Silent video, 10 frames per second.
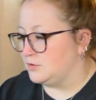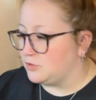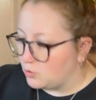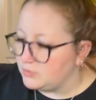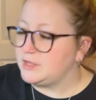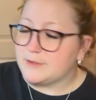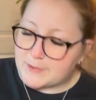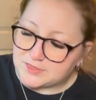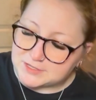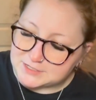the only thing
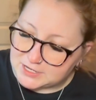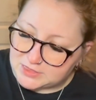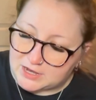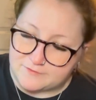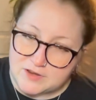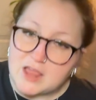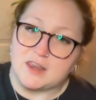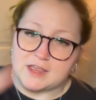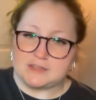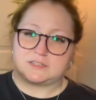about this kit that I've not
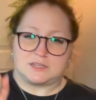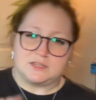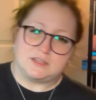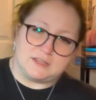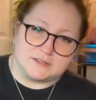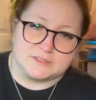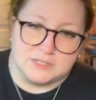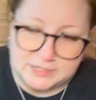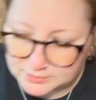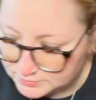liked is the
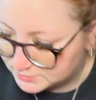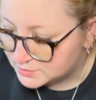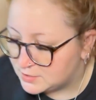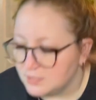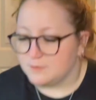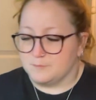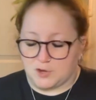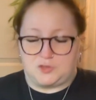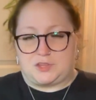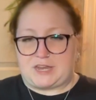needles.
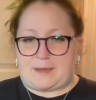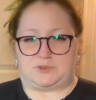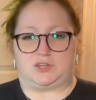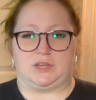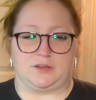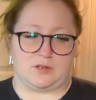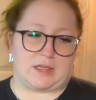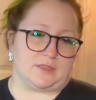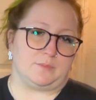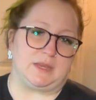Both the tapestry needle
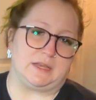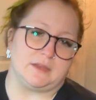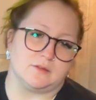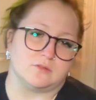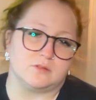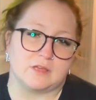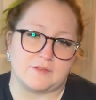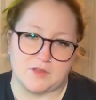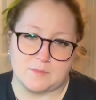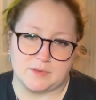and the beading needle
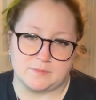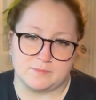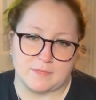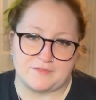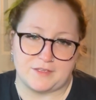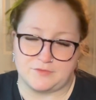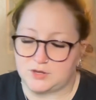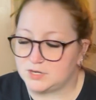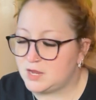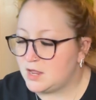have not been my
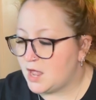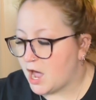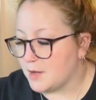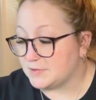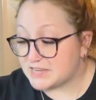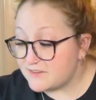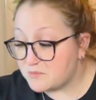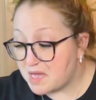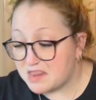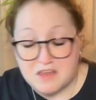favorite. Aside from
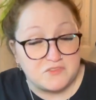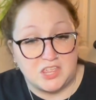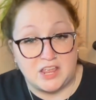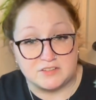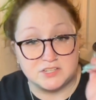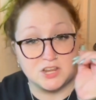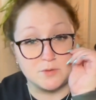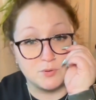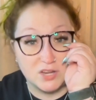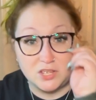that, everything else has
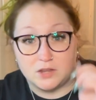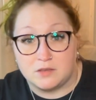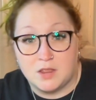gone pretty good.